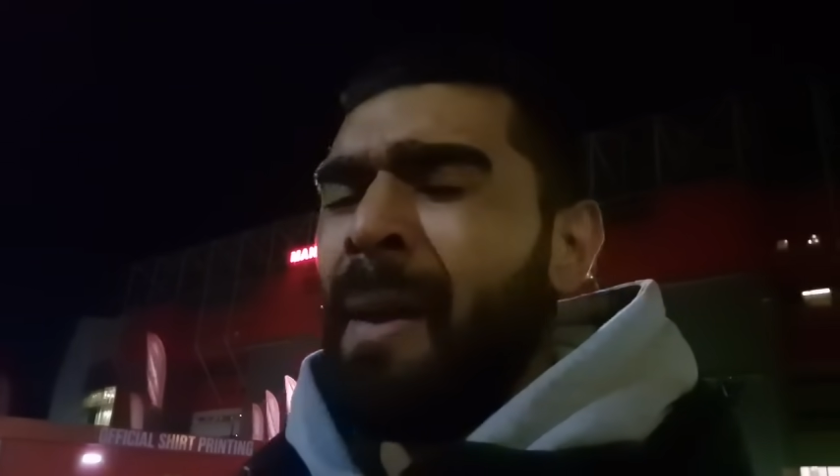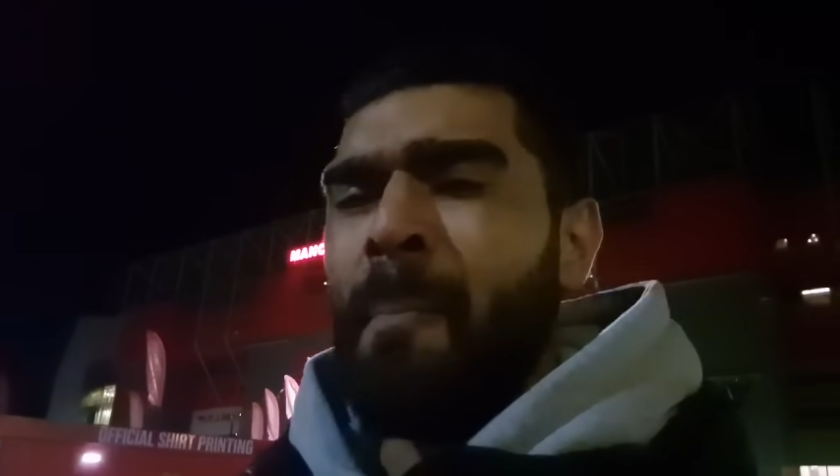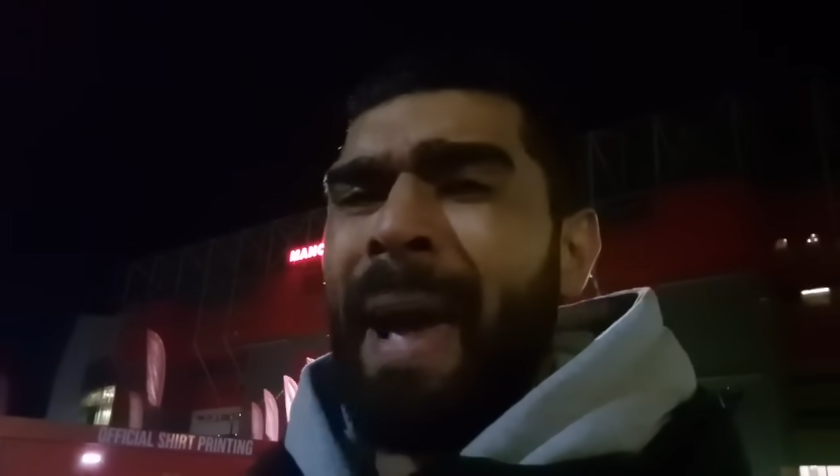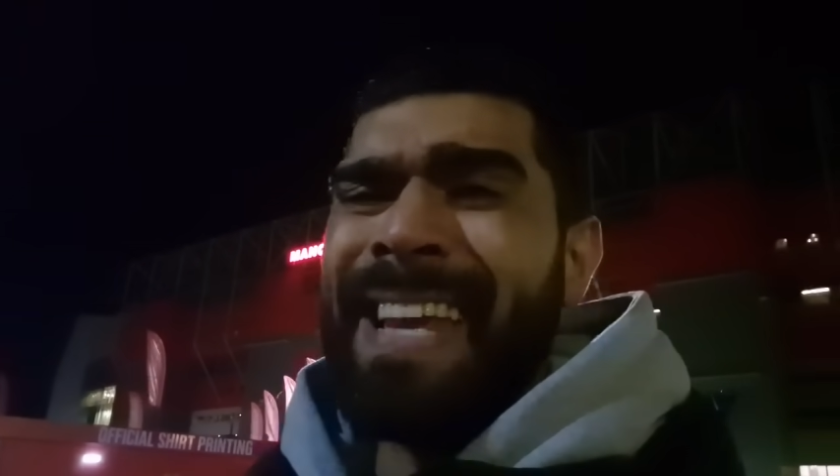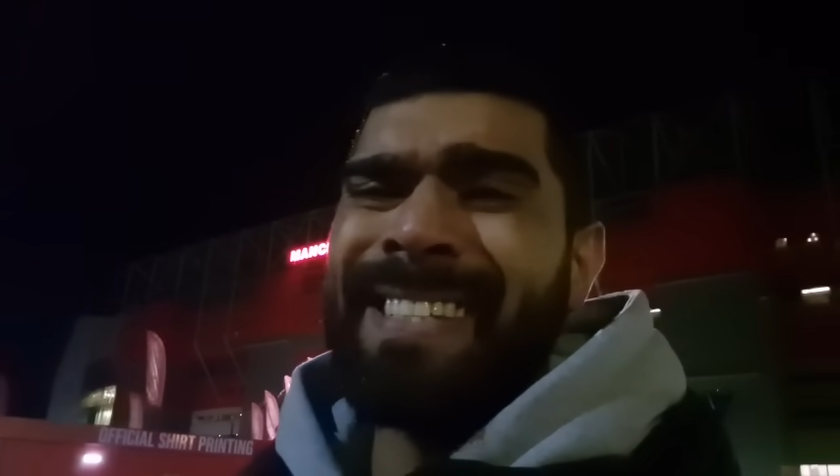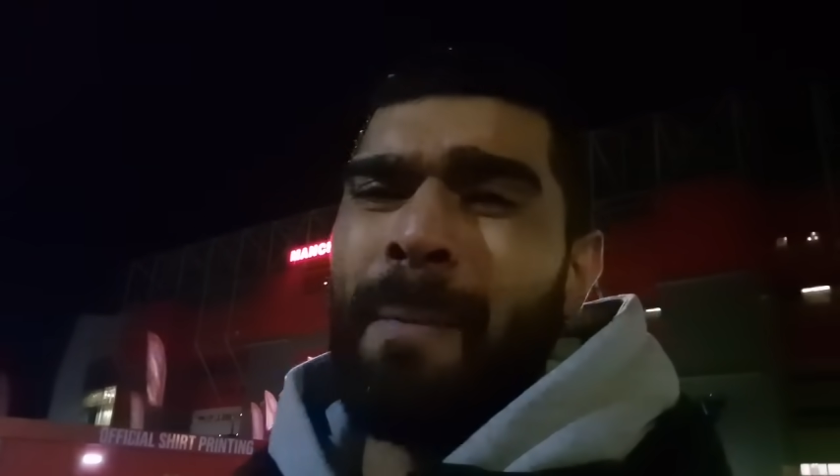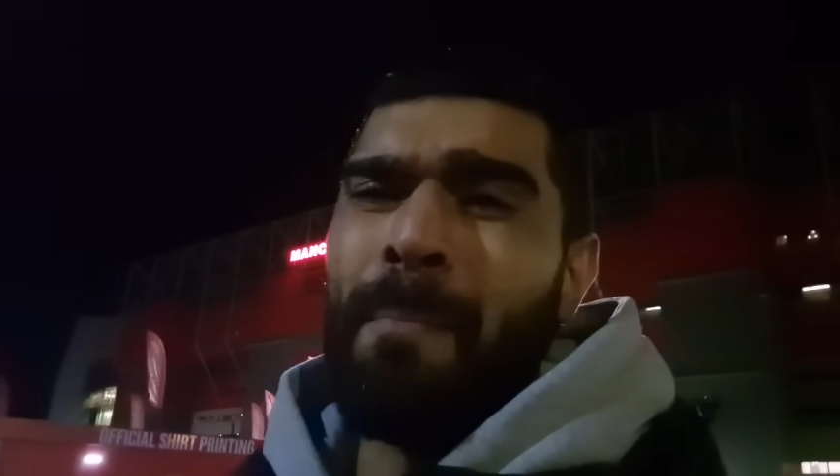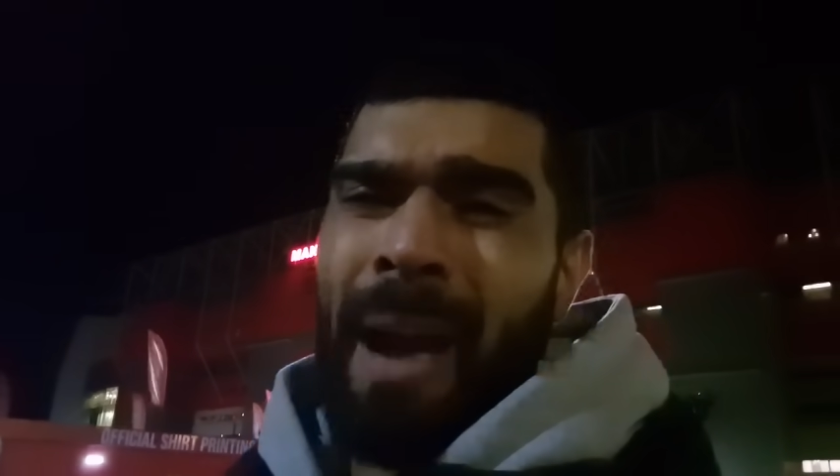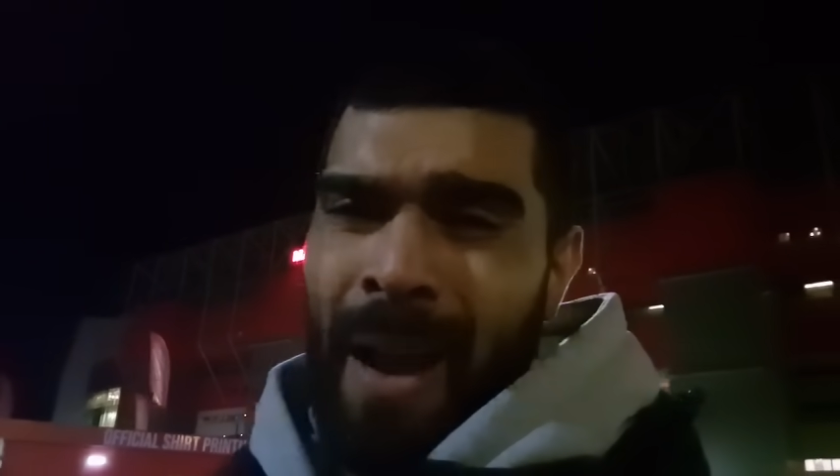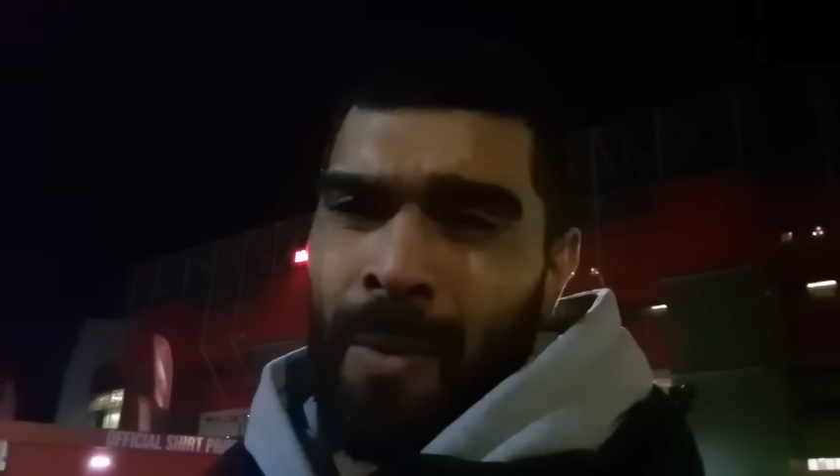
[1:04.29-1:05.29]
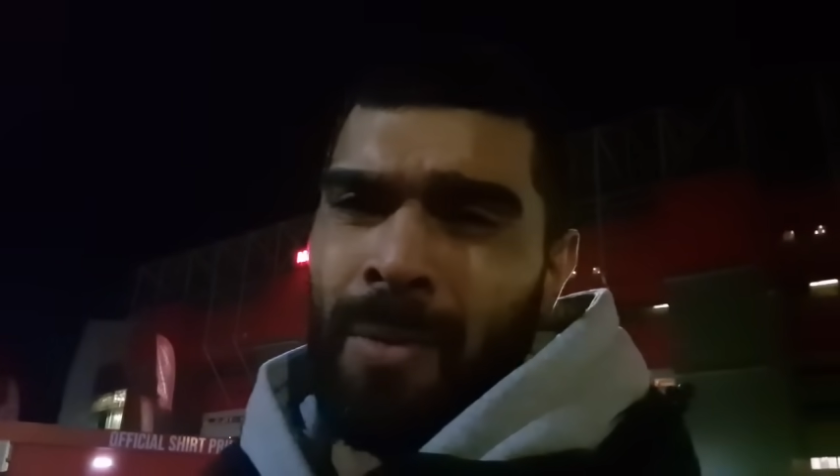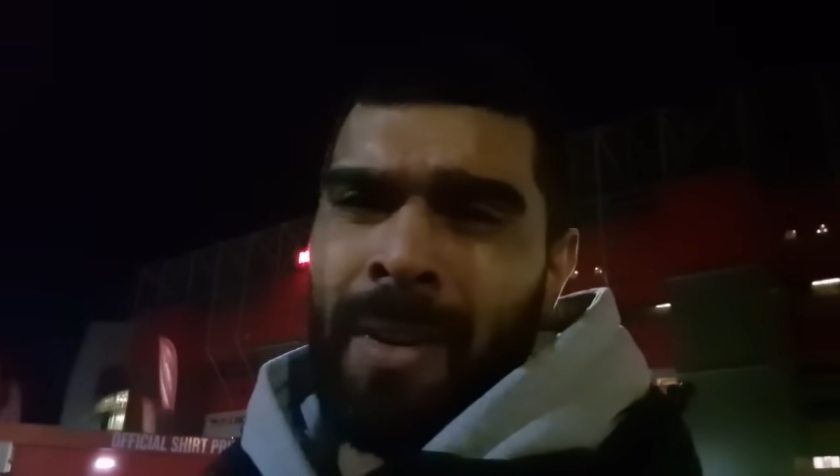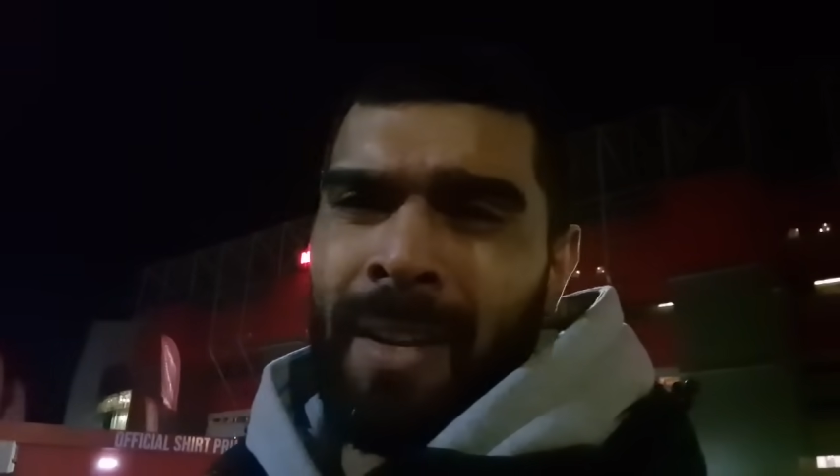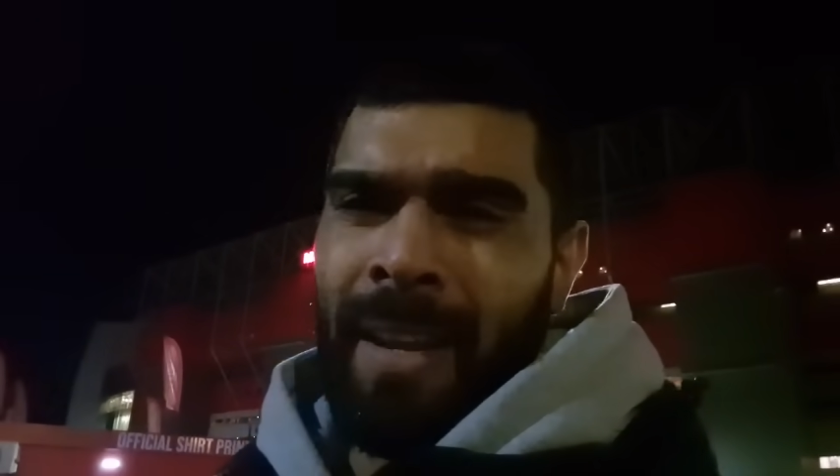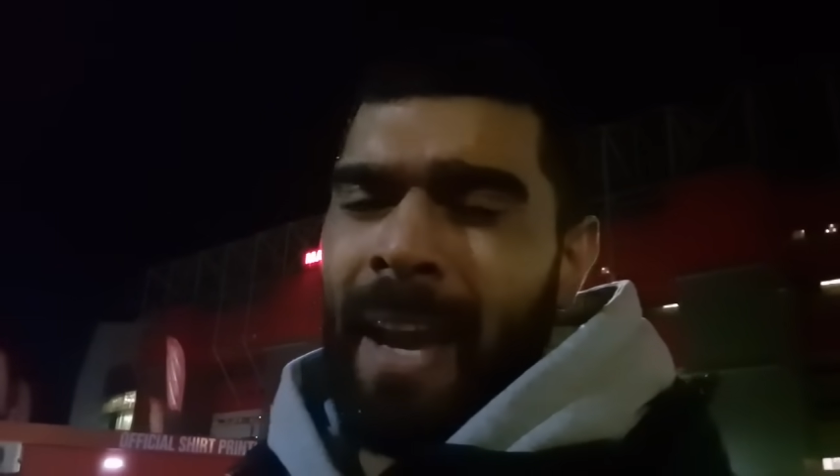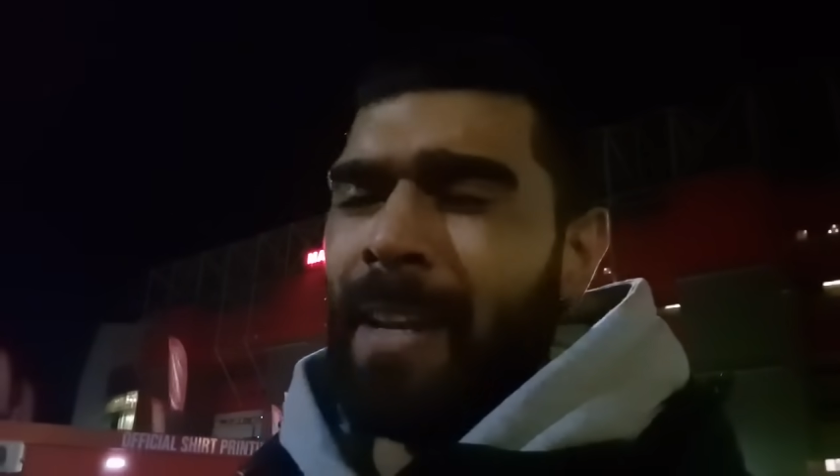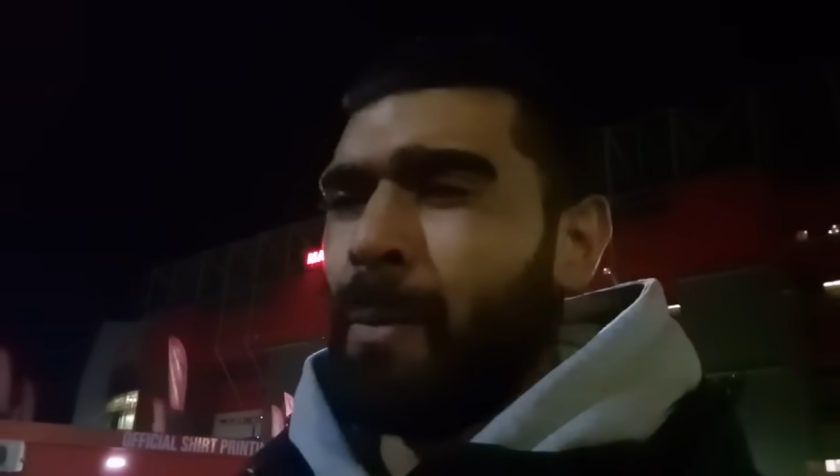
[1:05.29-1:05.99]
Mason Mount, yeah,